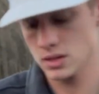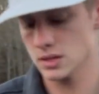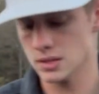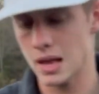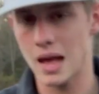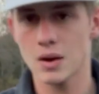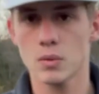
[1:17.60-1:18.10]

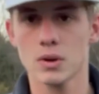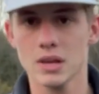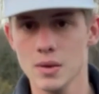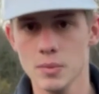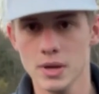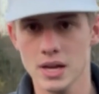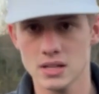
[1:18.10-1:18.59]
because I don't want to
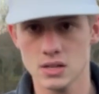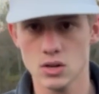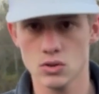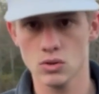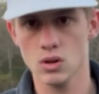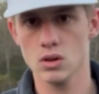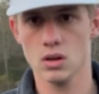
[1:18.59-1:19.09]
keep you guys here
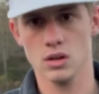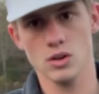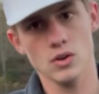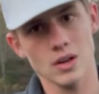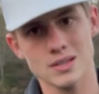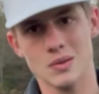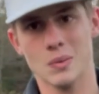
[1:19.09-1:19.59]
too long.
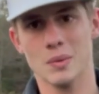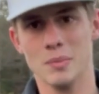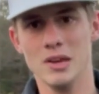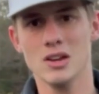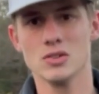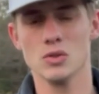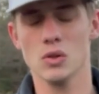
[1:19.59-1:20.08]
You guys don't want to
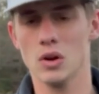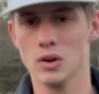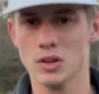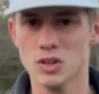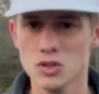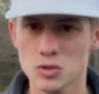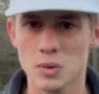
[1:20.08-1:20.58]
be here too long.
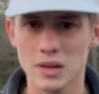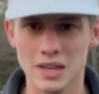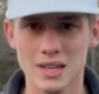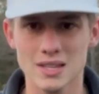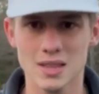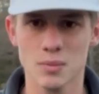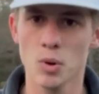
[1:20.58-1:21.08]
You just want to
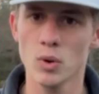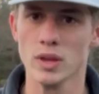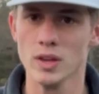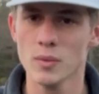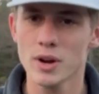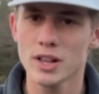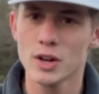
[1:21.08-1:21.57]
get to the point.
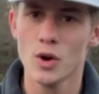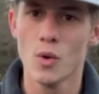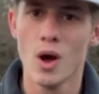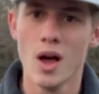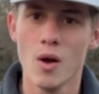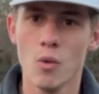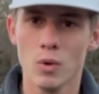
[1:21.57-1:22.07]
You want to know
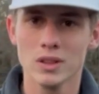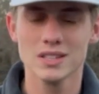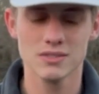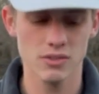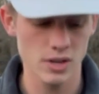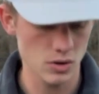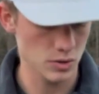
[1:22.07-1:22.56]
what
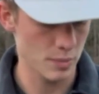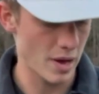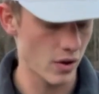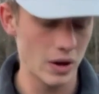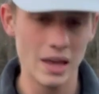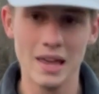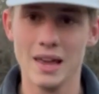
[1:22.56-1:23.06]
this video is
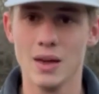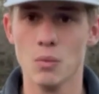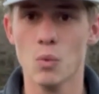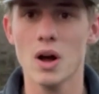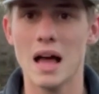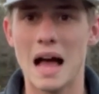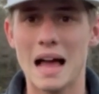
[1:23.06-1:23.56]
about and
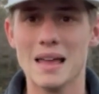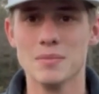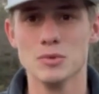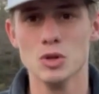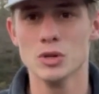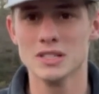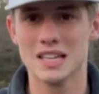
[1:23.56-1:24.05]
what I am
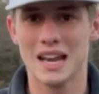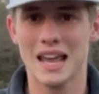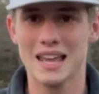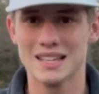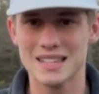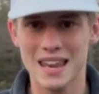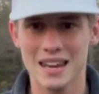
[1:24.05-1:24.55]
doing
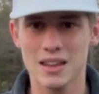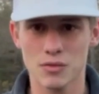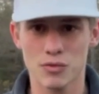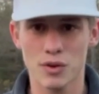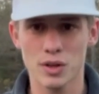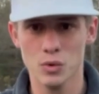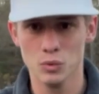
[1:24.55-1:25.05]
today, standing in
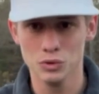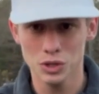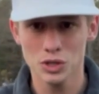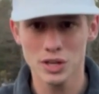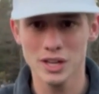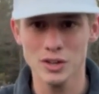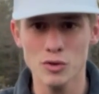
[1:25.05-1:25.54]
front of you,
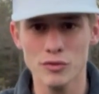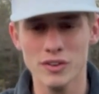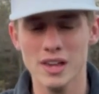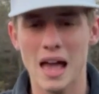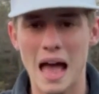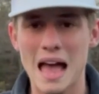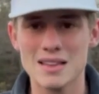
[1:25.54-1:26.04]
looking
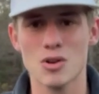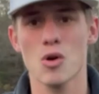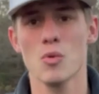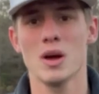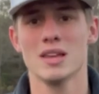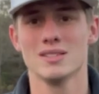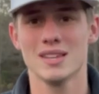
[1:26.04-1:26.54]
goofy, as
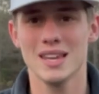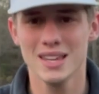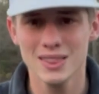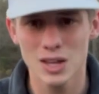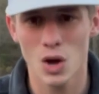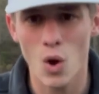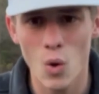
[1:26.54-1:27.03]
always,
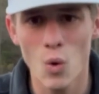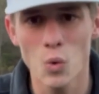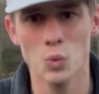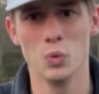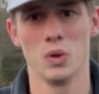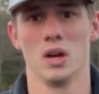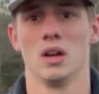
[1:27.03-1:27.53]
in the
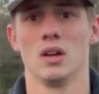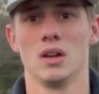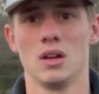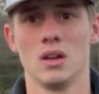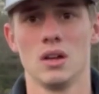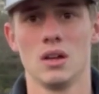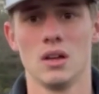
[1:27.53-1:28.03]
cold.
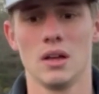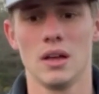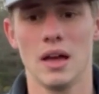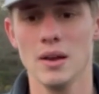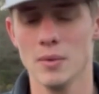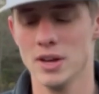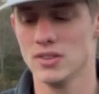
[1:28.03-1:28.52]

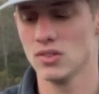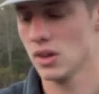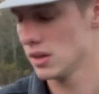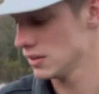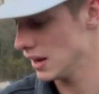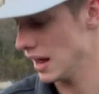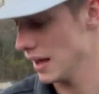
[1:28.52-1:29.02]
Anyways,
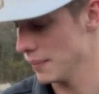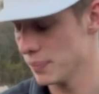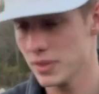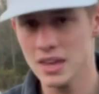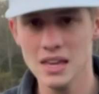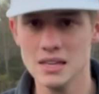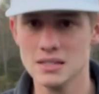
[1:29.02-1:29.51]
today,
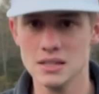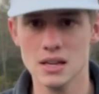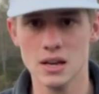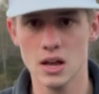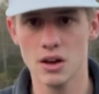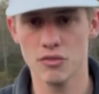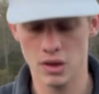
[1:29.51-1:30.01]
easy
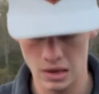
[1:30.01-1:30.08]
enough.